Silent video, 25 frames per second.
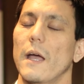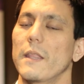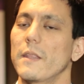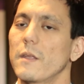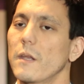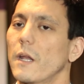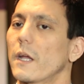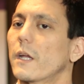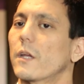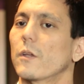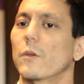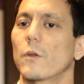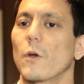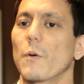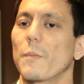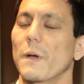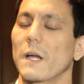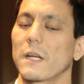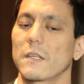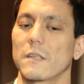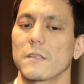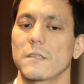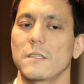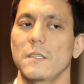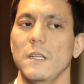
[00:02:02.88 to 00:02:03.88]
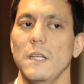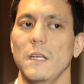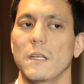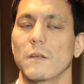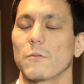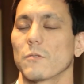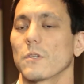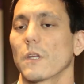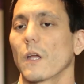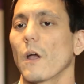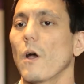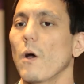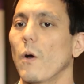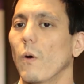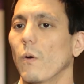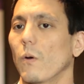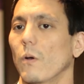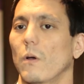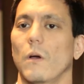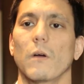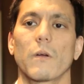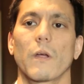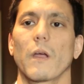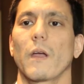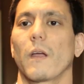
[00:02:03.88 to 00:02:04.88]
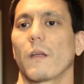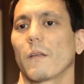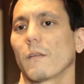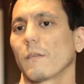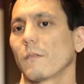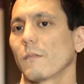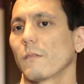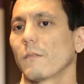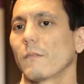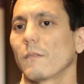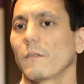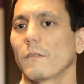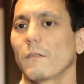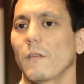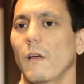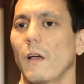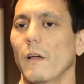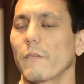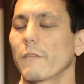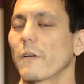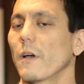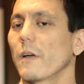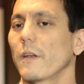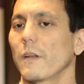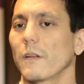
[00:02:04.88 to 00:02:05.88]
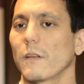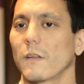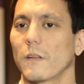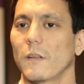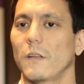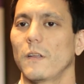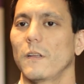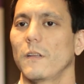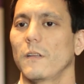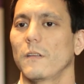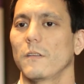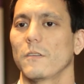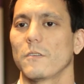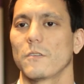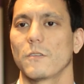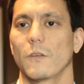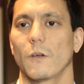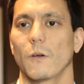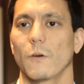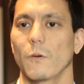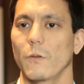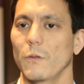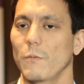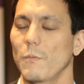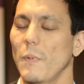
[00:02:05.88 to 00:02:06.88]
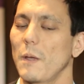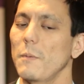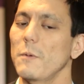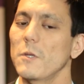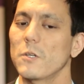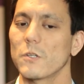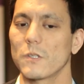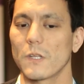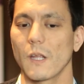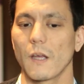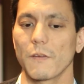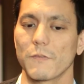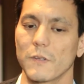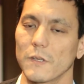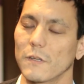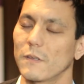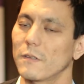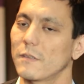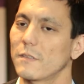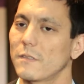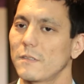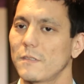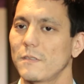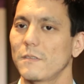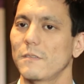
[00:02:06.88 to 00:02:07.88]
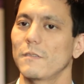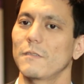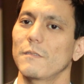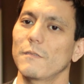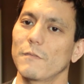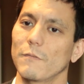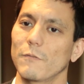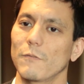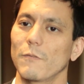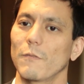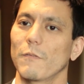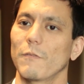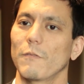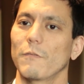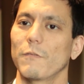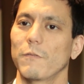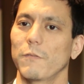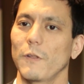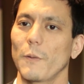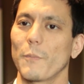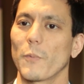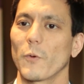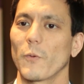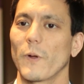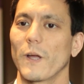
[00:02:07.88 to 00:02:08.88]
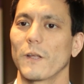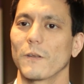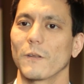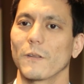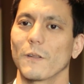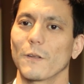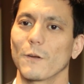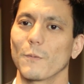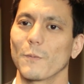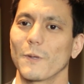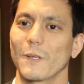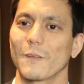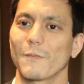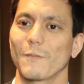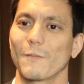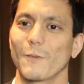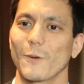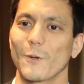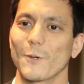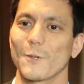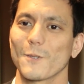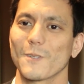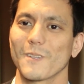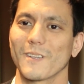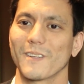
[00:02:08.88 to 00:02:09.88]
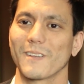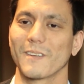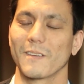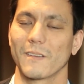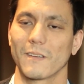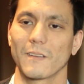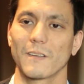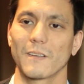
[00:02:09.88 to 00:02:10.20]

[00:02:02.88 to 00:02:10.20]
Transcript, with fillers: and then I could go back to C and I was like, oh, okay, I've got it. So maybe you just have to flip around a little bit first. Yeah.